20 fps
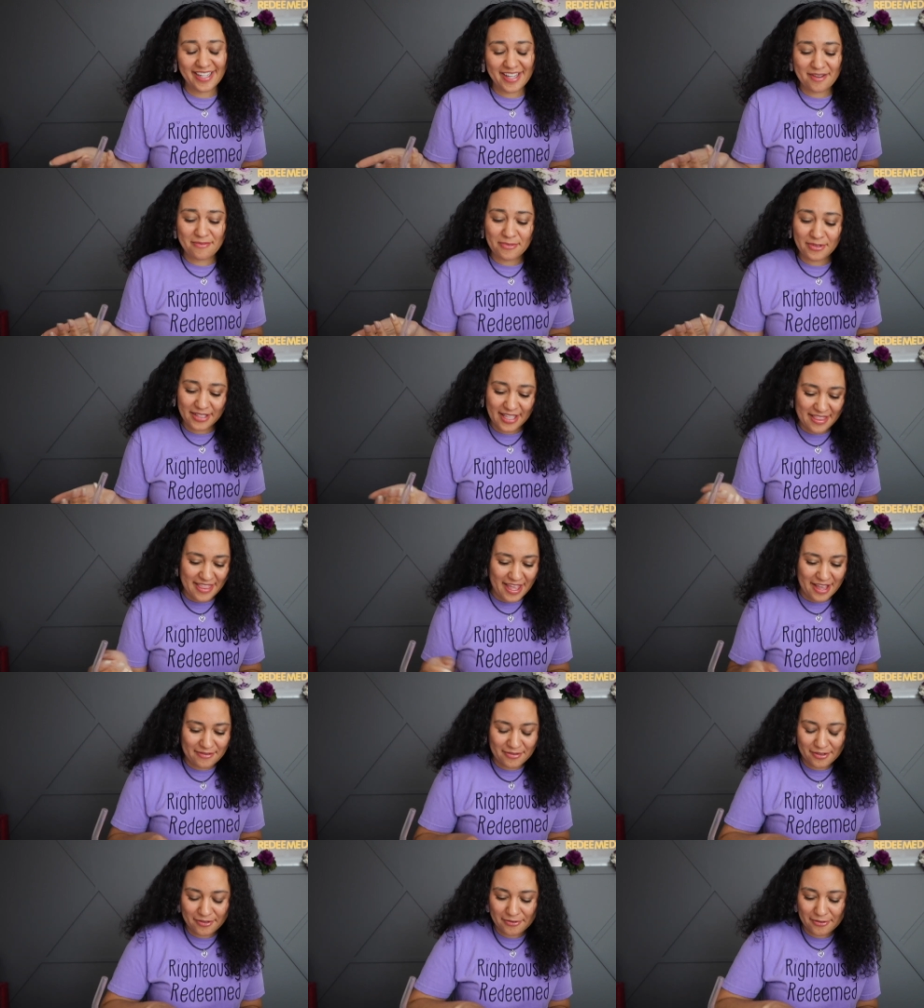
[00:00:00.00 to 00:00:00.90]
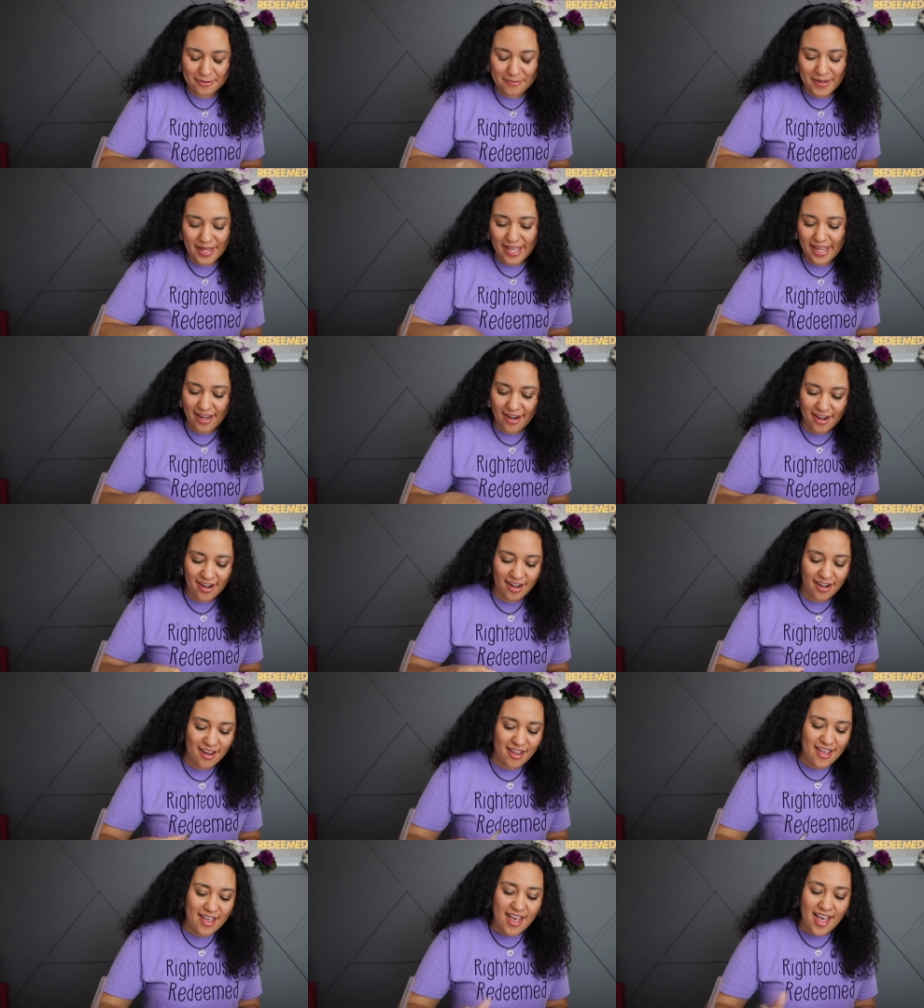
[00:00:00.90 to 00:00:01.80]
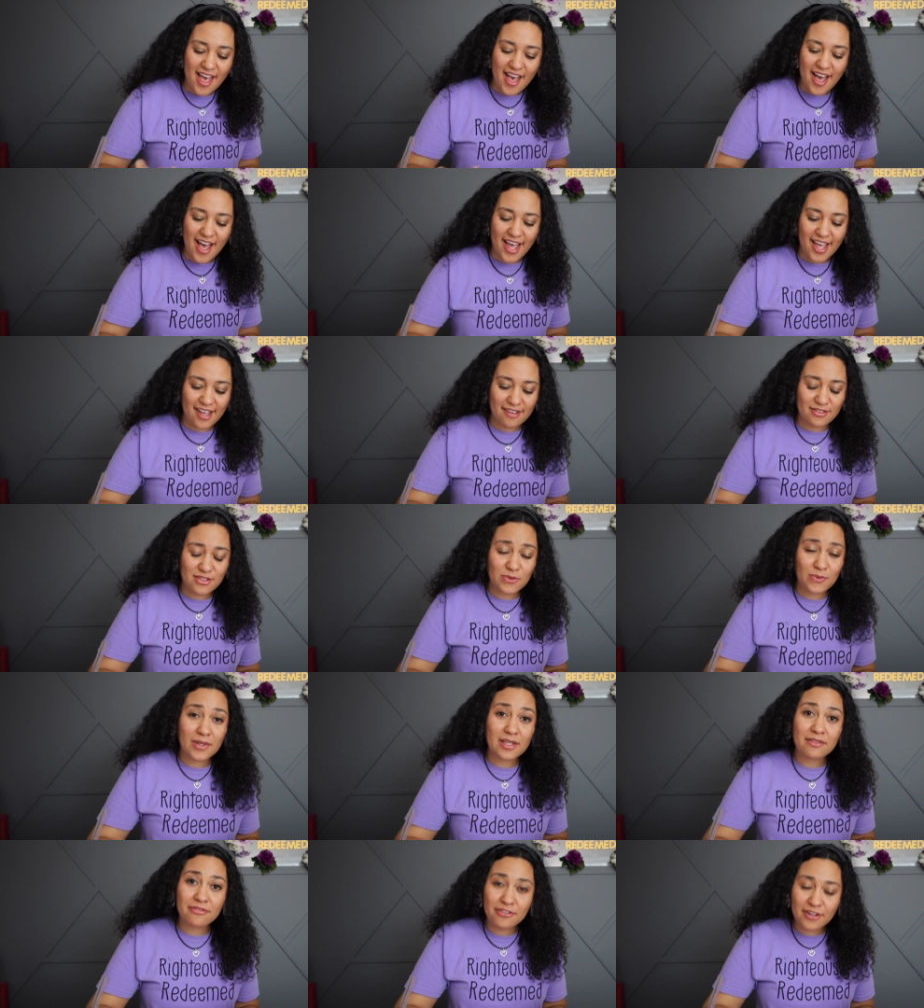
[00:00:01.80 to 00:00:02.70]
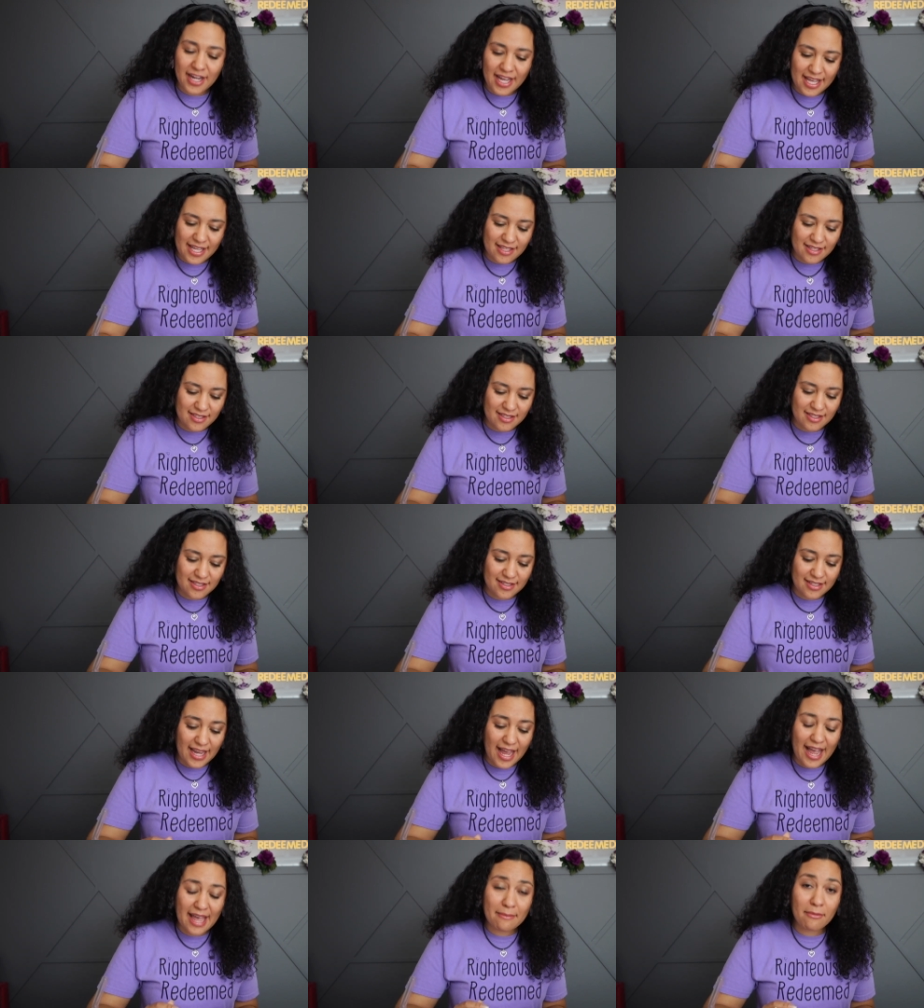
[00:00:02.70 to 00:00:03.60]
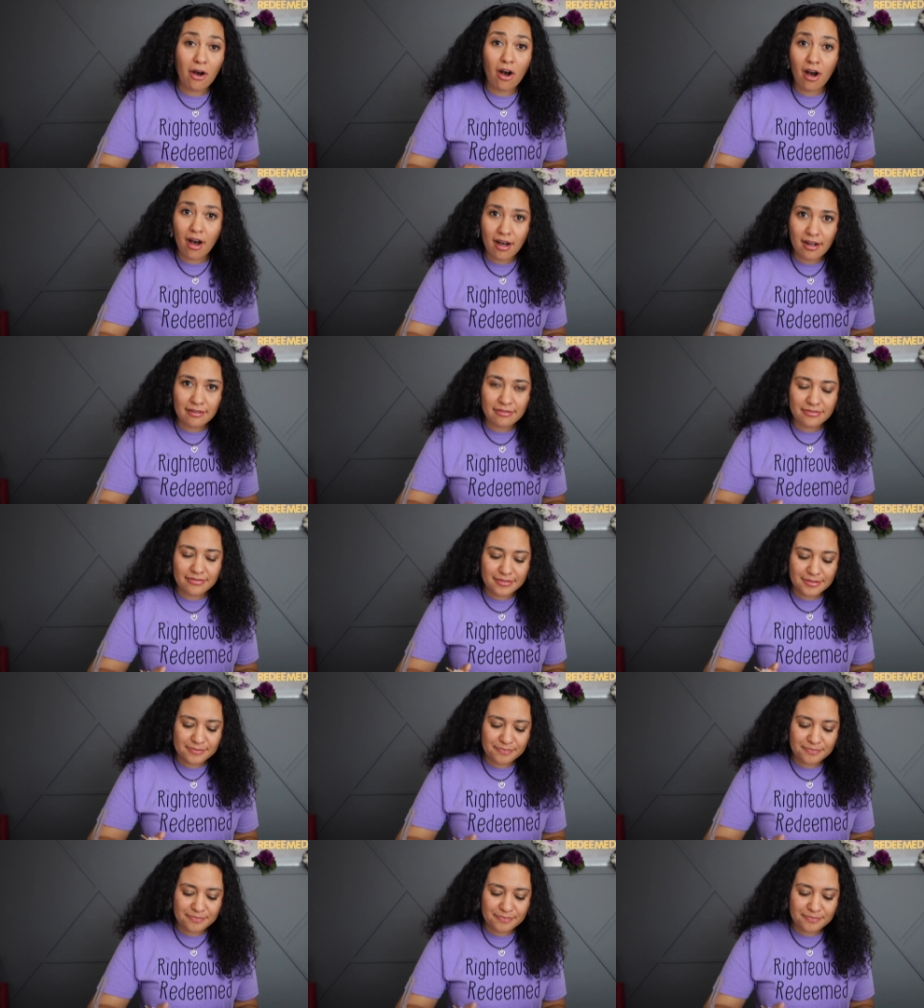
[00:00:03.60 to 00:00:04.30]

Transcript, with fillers: I'm really thankful for my hair. I have sweet friends, time off,